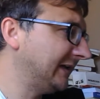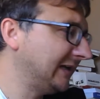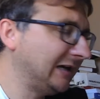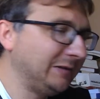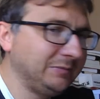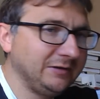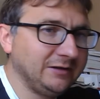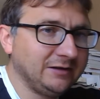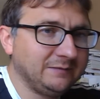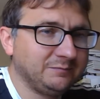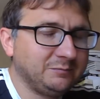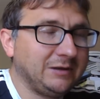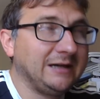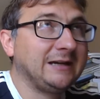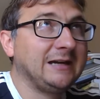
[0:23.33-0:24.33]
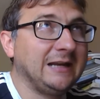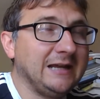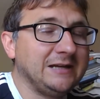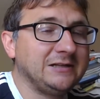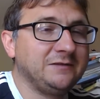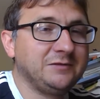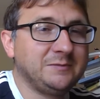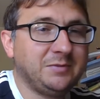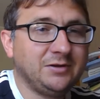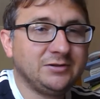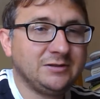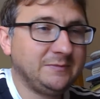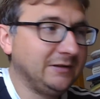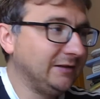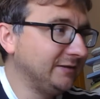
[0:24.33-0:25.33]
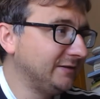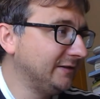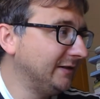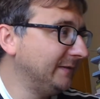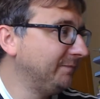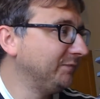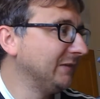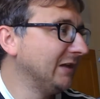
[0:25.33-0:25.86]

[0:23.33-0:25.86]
cabinet, by collective responsibility.